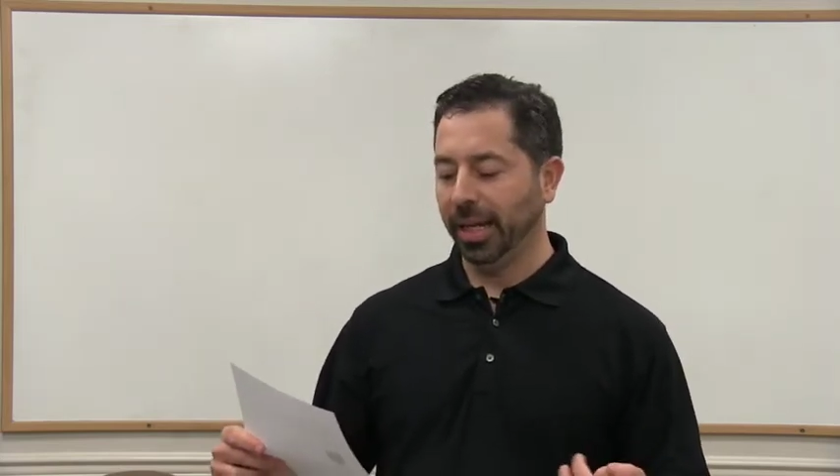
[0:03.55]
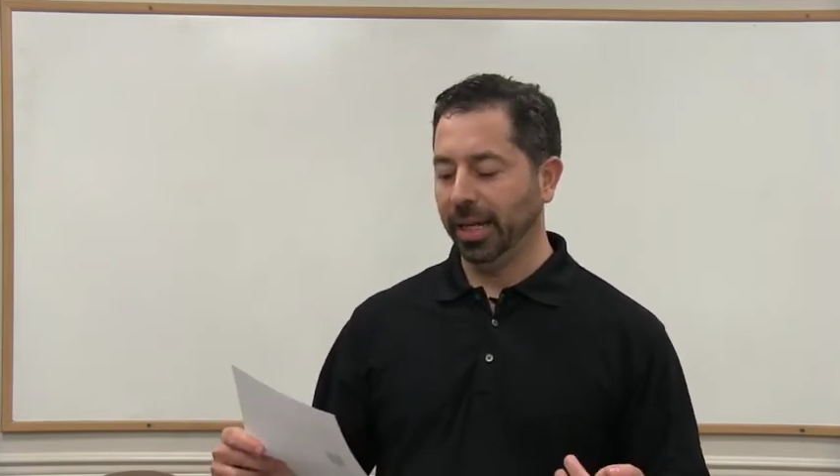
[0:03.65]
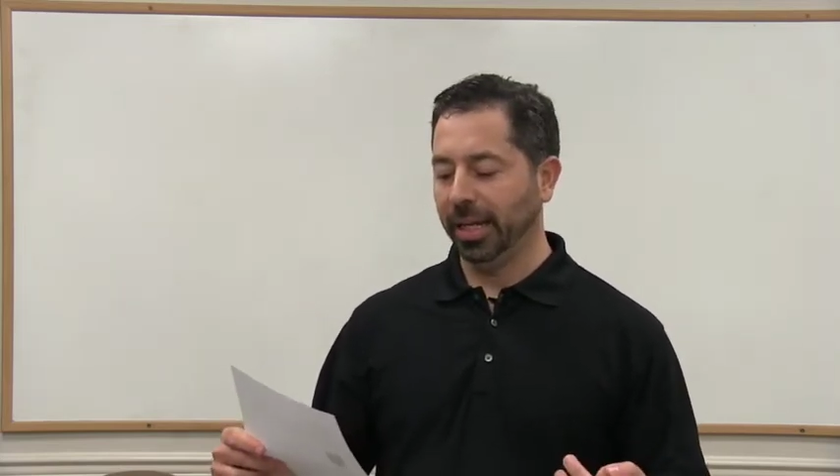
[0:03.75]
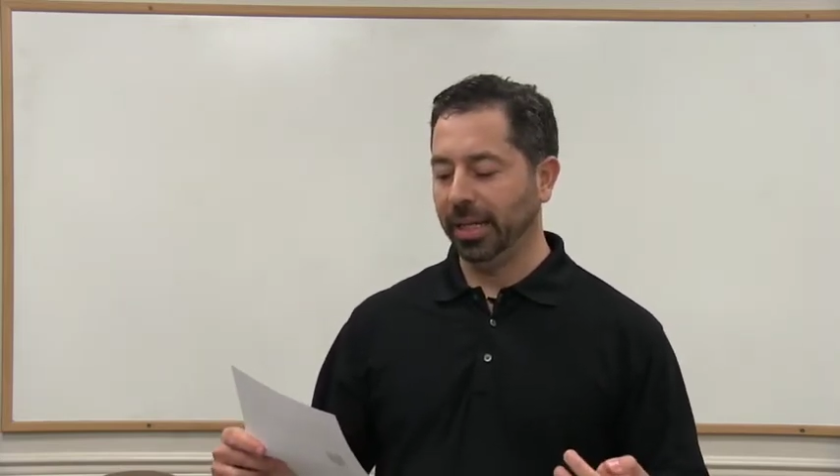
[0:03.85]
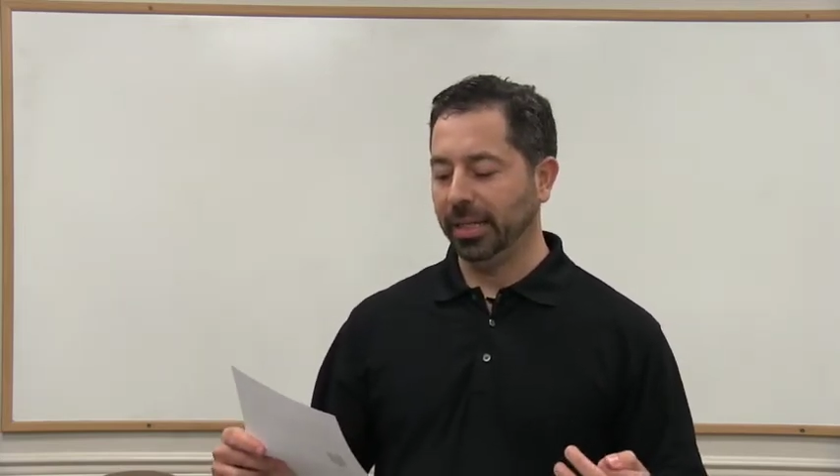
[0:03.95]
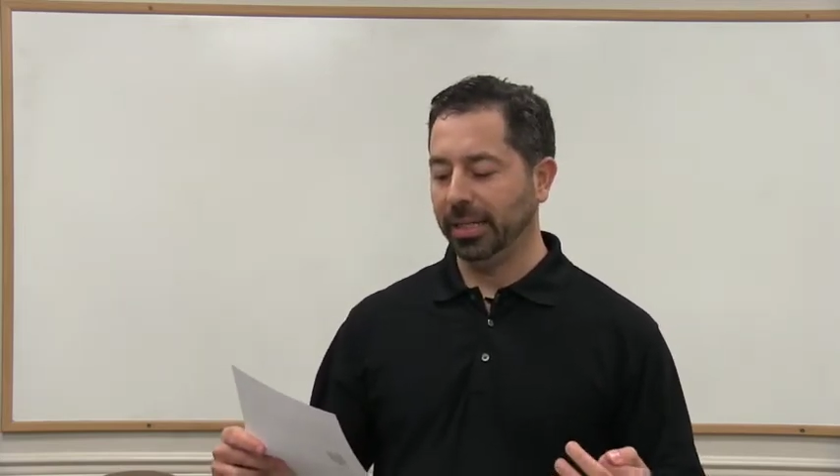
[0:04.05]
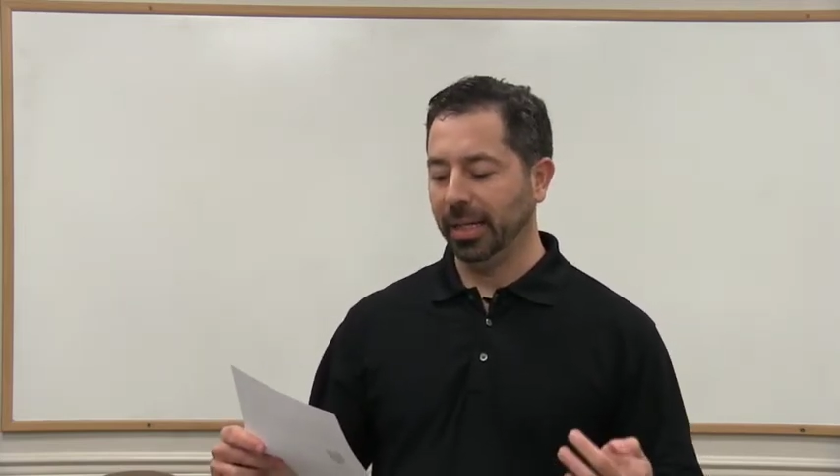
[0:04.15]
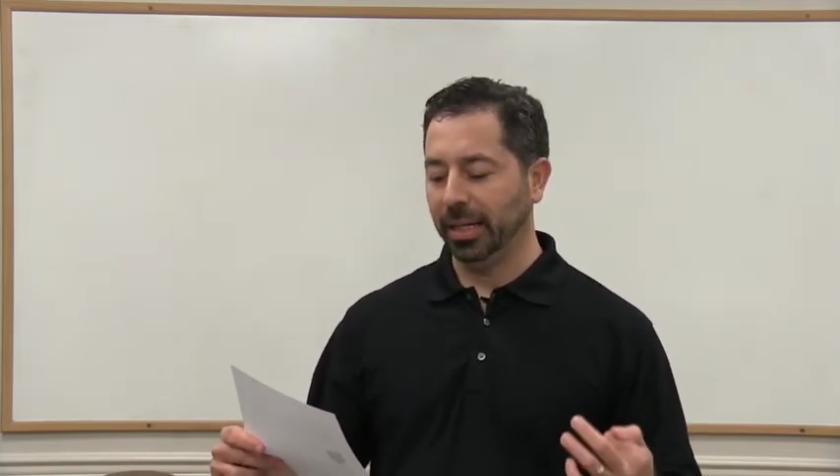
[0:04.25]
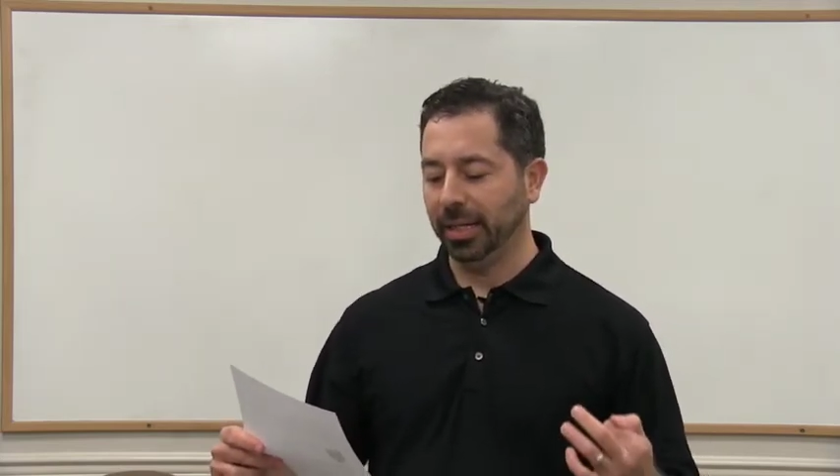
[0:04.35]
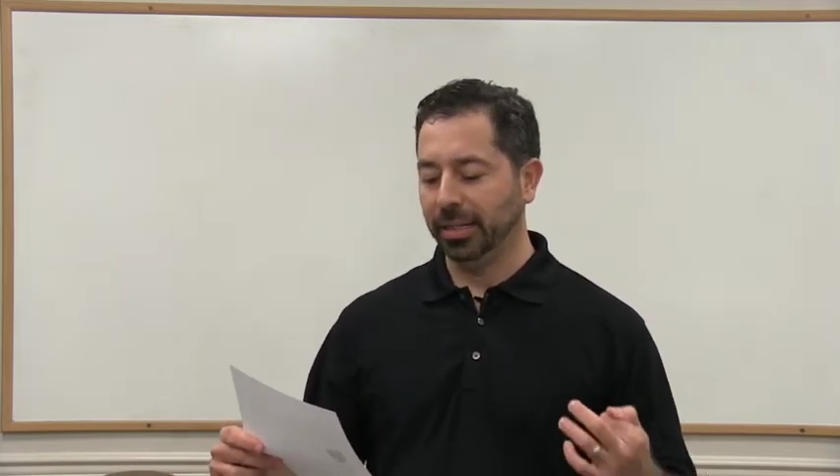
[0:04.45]
and
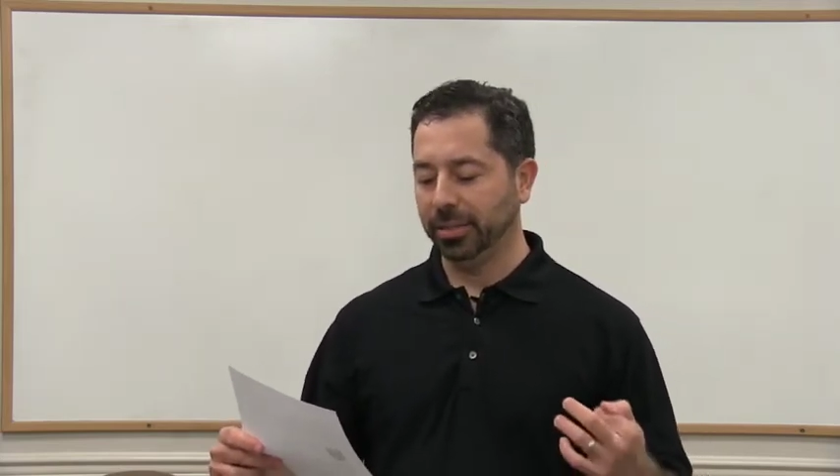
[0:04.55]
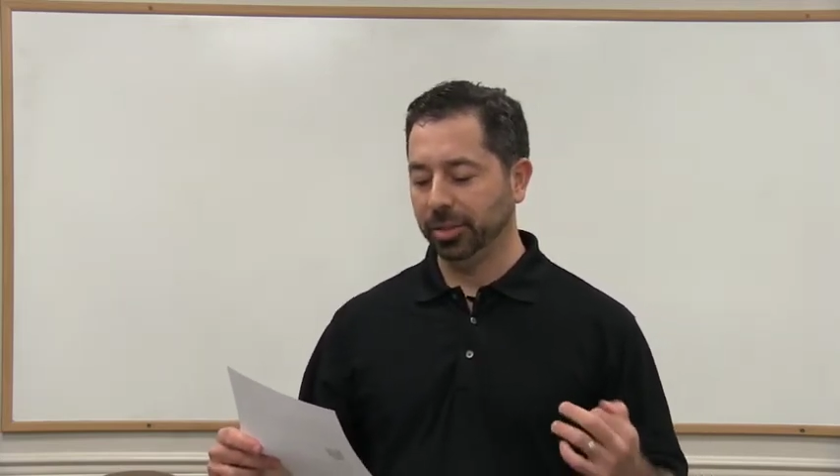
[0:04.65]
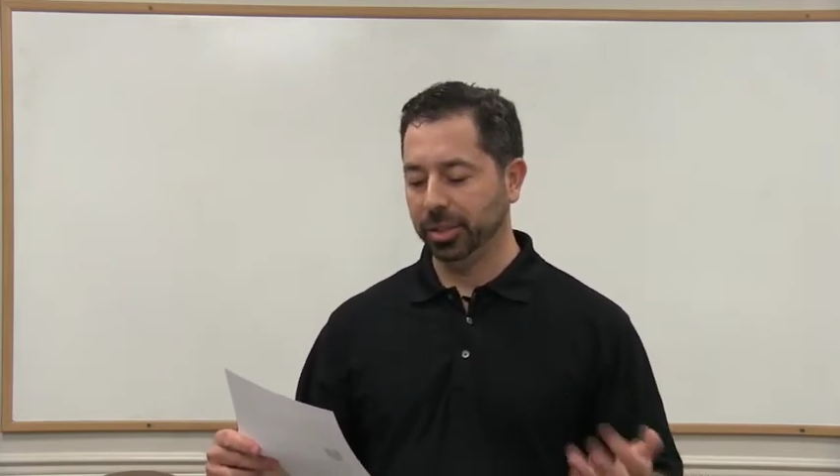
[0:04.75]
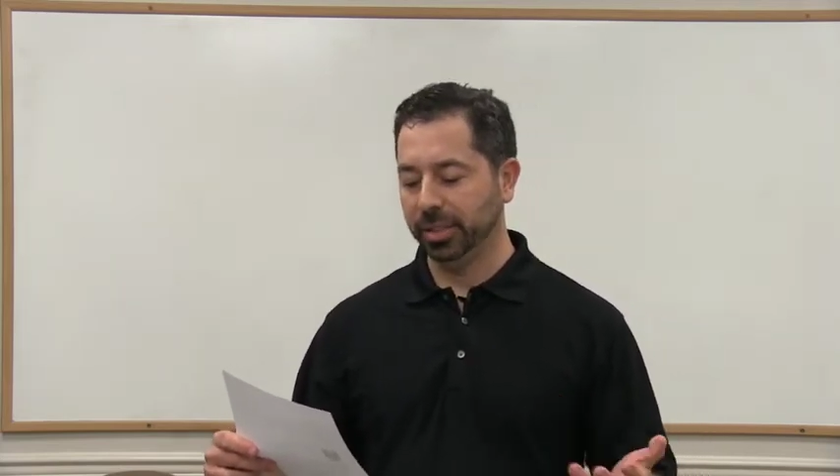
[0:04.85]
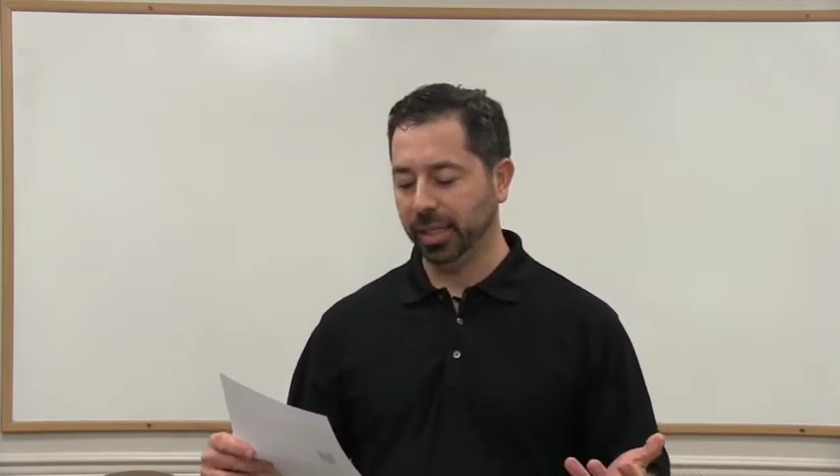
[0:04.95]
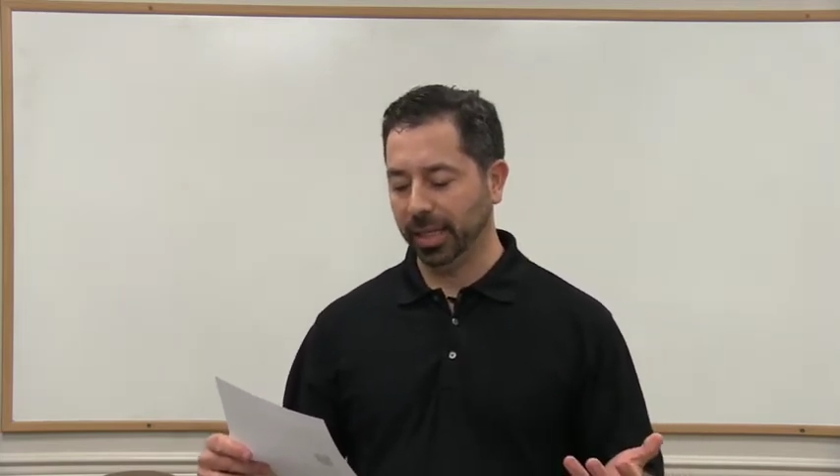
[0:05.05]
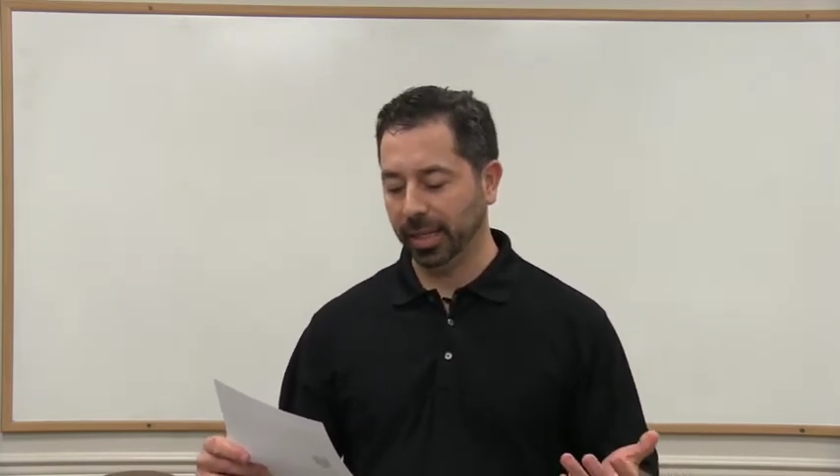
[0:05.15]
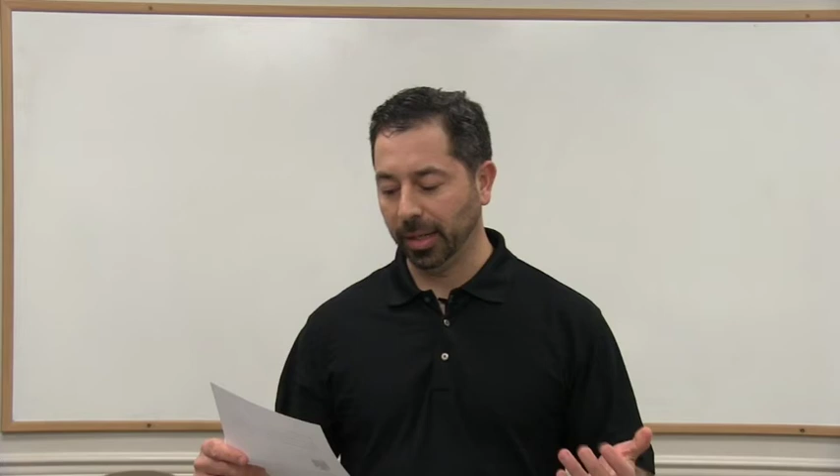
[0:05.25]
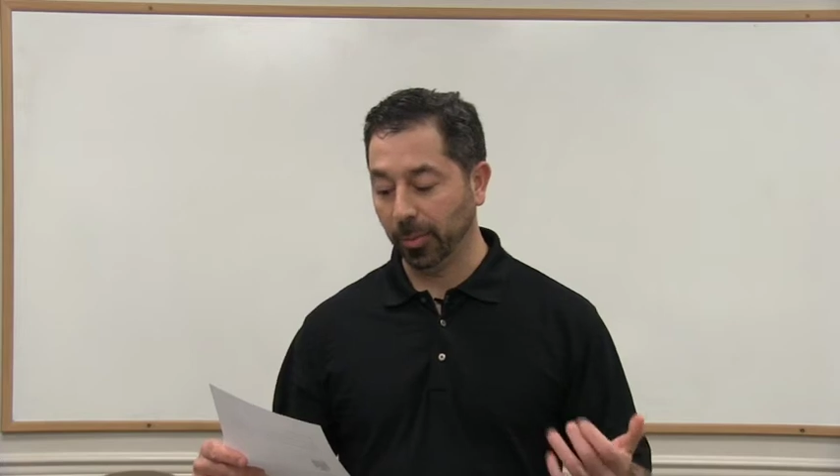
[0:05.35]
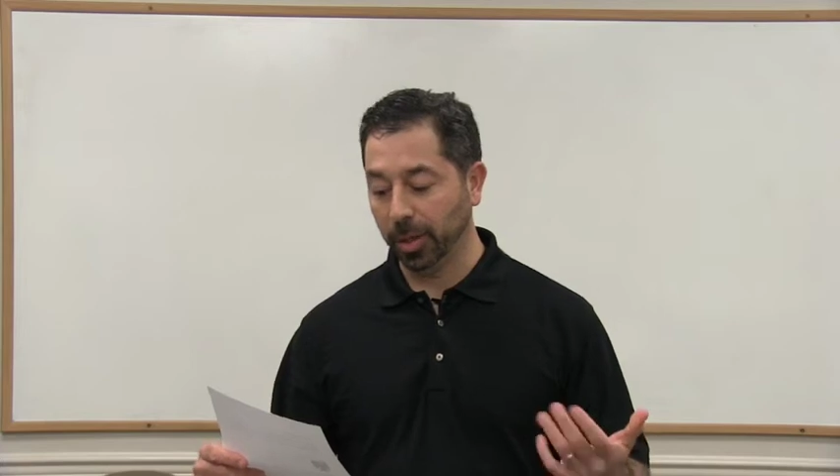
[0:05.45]
she said,